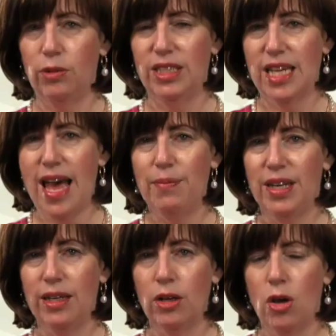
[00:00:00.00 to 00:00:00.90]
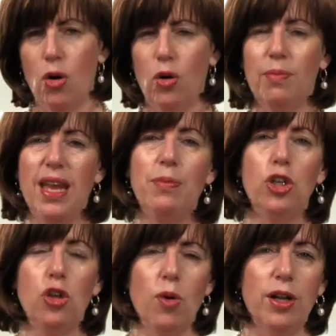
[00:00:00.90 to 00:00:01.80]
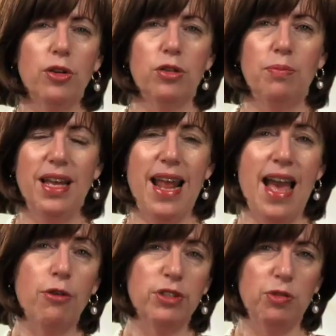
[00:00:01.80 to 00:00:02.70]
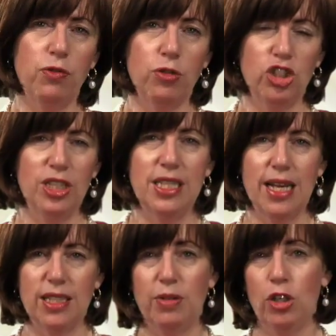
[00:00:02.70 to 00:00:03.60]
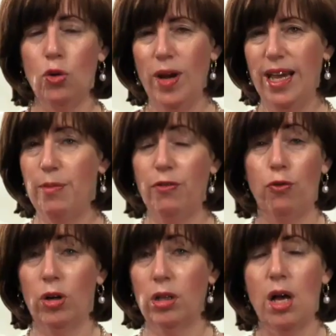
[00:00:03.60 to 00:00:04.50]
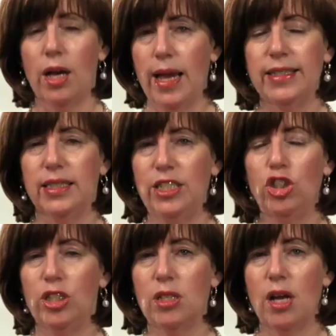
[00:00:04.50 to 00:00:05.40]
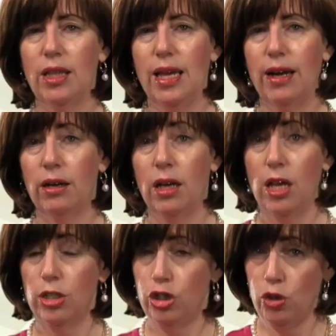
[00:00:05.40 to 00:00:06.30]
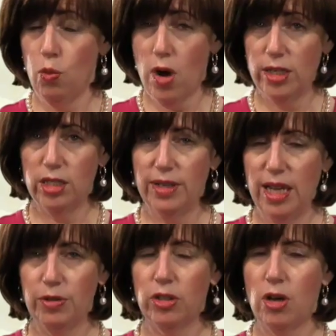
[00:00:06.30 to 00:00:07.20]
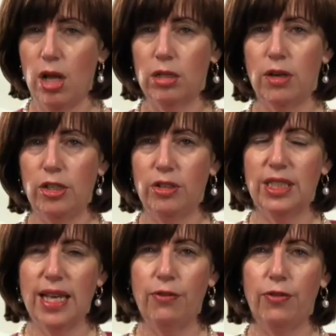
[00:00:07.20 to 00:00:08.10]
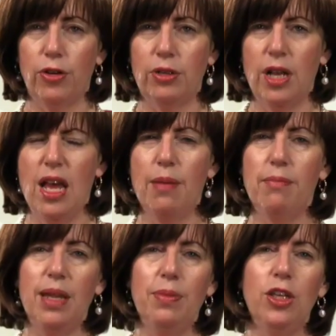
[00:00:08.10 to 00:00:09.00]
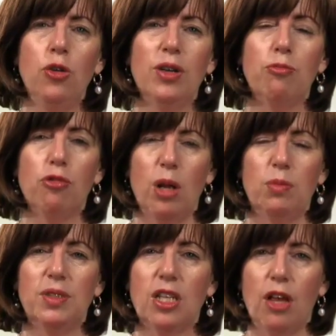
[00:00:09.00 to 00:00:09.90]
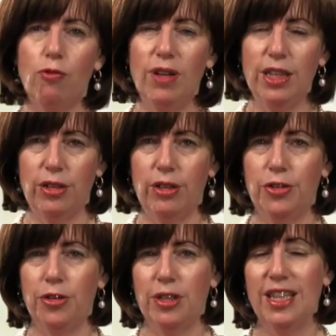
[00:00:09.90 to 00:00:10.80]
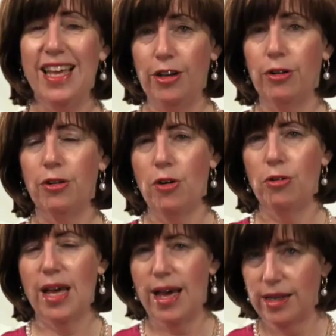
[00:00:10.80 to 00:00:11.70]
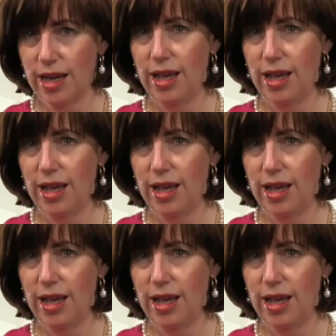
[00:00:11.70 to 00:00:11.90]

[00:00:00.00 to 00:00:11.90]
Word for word: what's happening? Or maybe you want to go to bed hours before she does, but you wake up at 4 o'clock and see she's not there. Do you want to be able to call her on your cell phone? Maybe you can problem solve with her, letting her know that